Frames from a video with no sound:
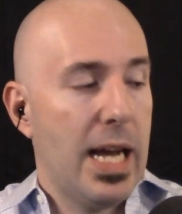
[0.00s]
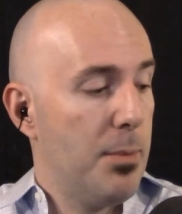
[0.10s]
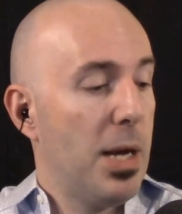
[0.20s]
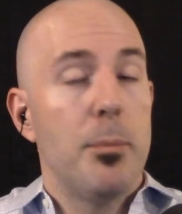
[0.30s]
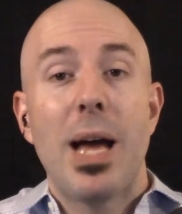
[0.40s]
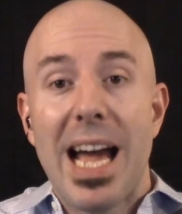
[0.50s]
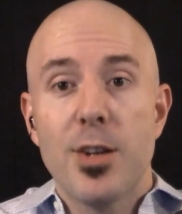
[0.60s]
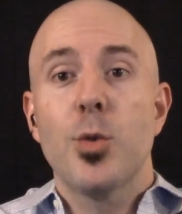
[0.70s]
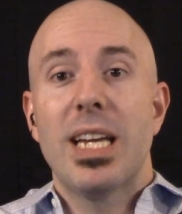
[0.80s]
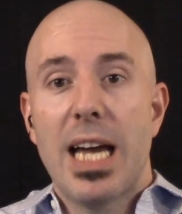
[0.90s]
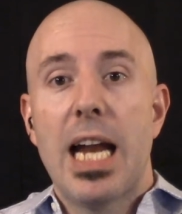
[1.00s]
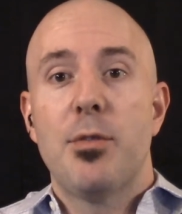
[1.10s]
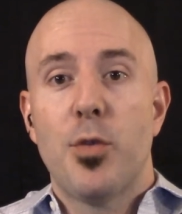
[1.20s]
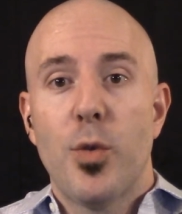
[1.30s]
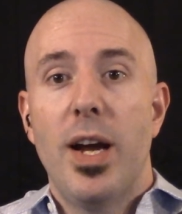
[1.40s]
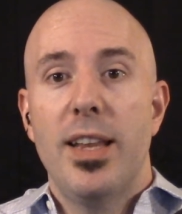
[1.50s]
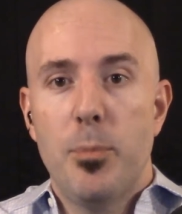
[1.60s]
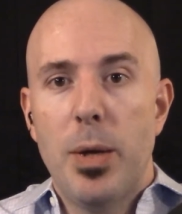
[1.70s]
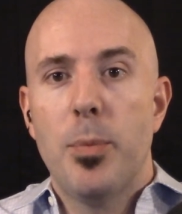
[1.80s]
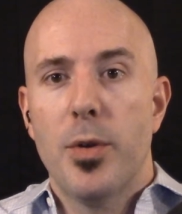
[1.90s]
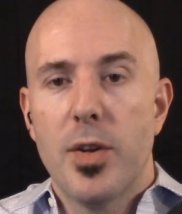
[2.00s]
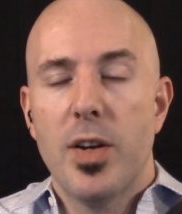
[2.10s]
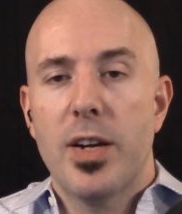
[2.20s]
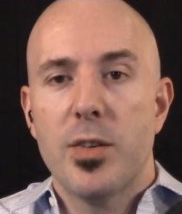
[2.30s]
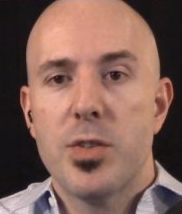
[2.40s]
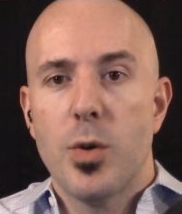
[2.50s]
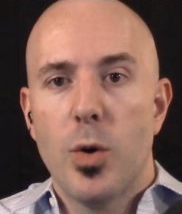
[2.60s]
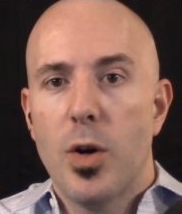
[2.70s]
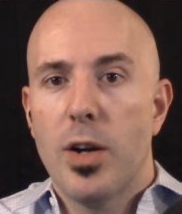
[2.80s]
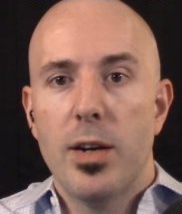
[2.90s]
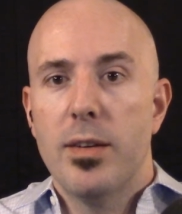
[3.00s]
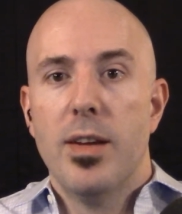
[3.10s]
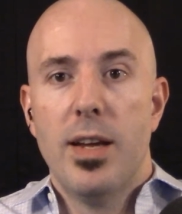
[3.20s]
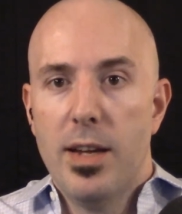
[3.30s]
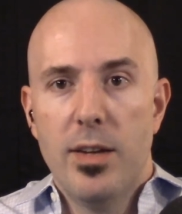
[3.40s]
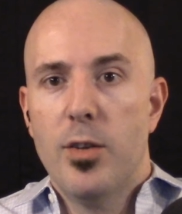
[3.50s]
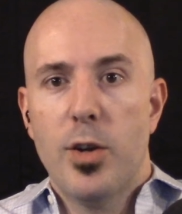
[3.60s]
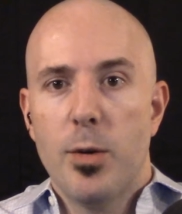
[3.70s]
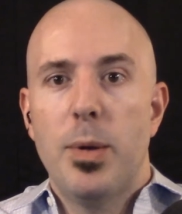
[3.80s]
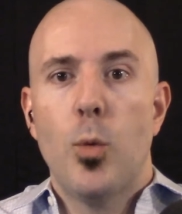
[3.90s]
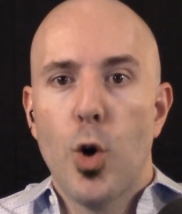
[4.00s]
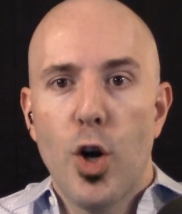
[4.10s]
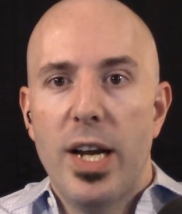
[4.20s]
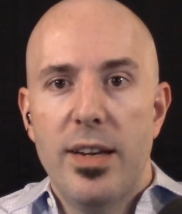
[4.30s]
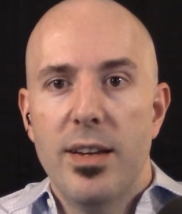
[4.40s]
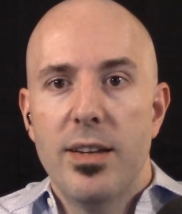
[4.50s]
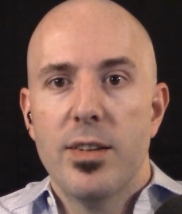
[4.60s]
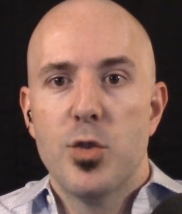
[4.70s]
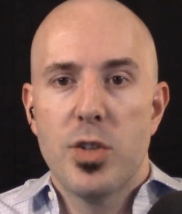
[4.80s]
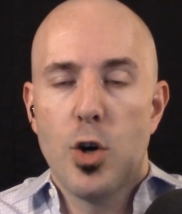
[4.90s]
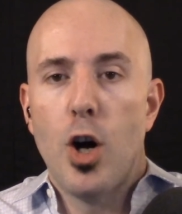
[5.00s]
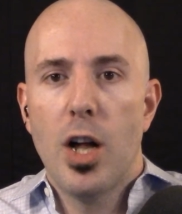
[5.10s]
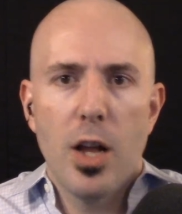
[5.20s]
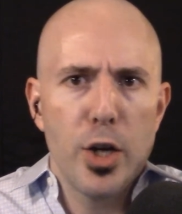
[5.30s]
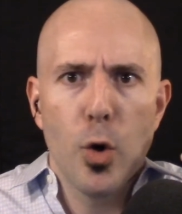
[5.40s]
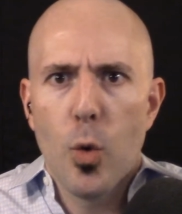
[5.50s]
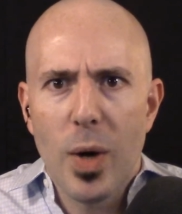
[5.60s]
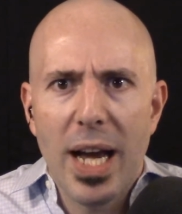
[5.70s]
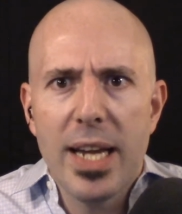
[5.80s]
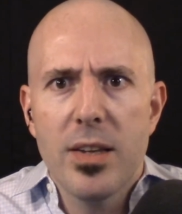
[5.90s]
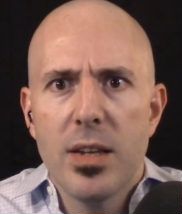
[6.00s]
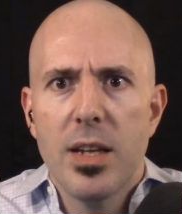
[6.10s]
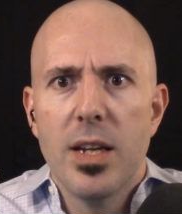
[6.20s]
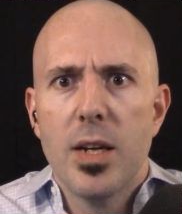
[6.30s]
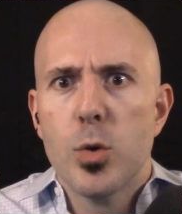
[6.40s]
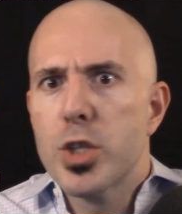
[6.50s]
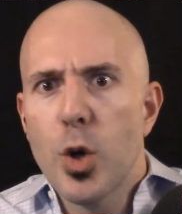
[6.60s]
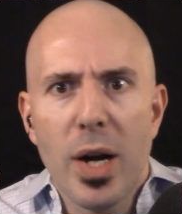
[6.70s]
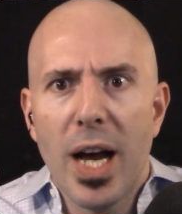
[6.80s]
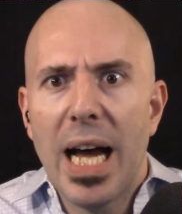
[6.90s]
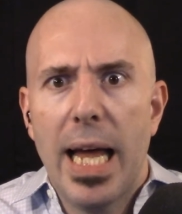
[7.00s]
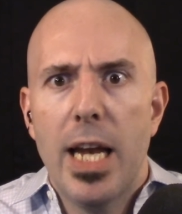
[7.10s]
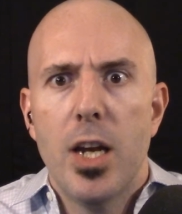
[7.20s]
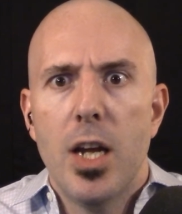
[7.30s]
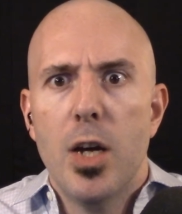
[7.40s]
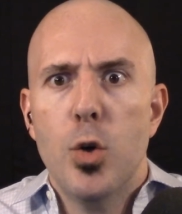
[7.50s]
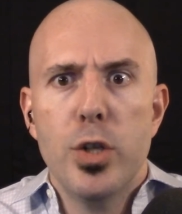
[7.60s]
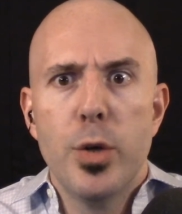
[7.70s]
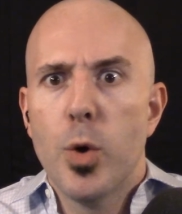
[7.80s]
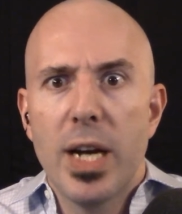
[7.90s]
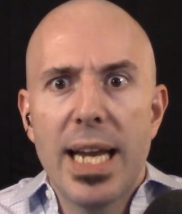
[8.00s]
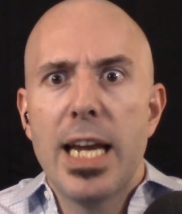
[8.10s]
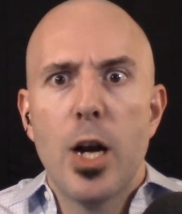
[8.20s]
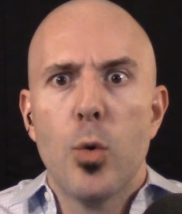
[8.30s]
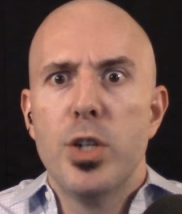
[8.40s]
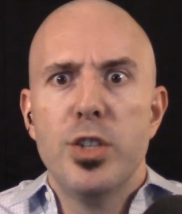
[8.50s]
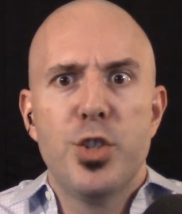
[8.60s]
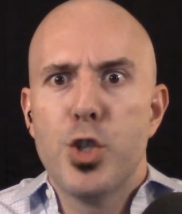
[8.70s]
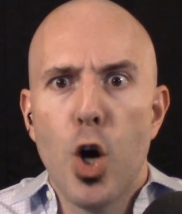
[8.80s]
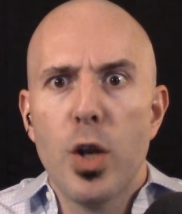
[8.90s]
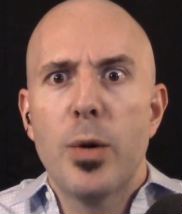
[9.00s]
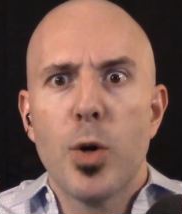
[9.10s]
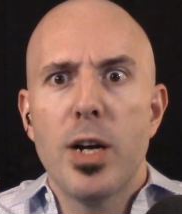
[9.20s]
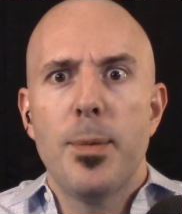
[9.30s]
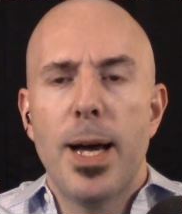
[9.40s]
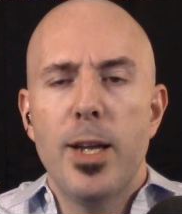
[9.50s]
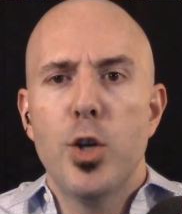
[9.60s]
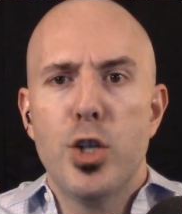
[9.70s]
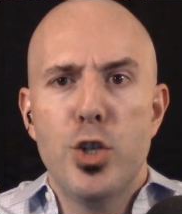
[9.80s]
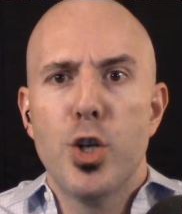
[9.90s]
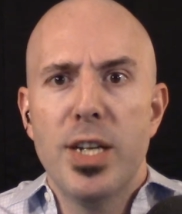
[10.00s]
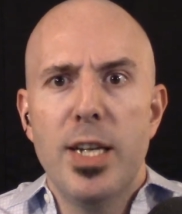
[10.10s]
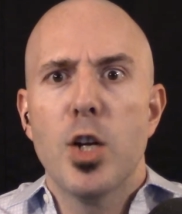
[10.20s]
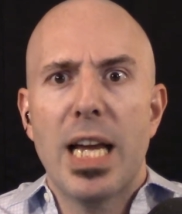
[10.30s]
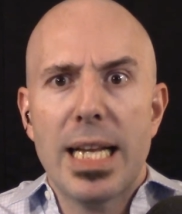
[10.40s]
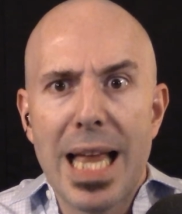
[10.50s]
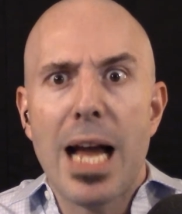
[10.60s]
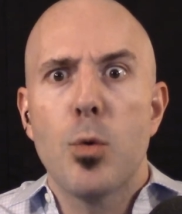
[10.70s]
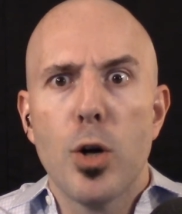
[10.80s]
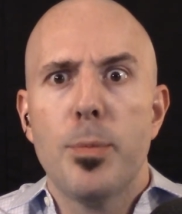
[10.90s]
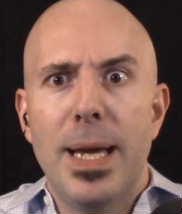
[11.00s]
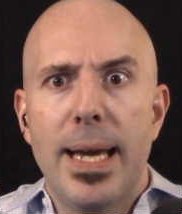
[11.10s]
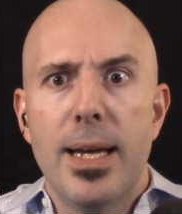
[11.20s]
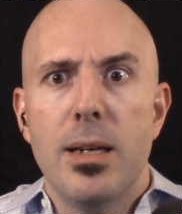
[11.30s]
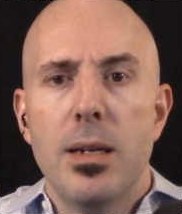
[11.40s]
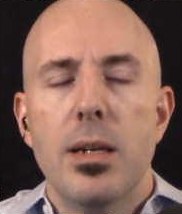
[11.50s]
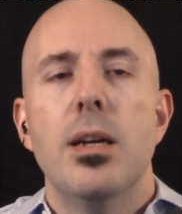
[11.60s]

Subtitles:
I'm actually kind of afraid the people at the liquor store are going to be worried. There's a call. Are you all right? What's going on? Well, you weren't in here. We was totally worried about you because you're in here like clockwork, man.